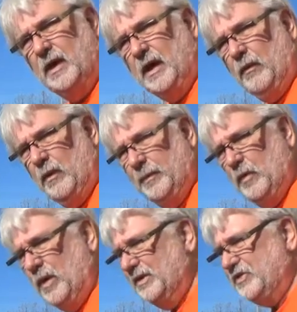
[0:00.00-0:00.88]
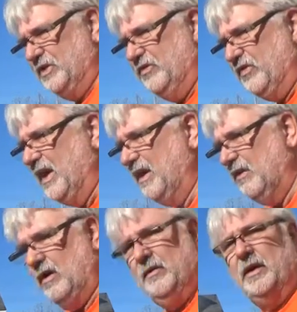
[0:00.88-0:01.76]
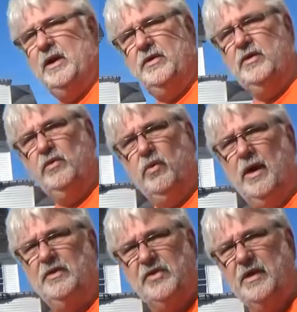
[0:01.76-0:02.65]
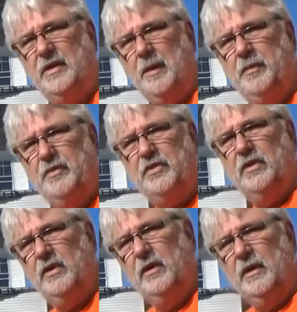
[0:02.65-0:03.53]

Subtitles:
And we'll be watching the fire. All we got to do is watch the temperature.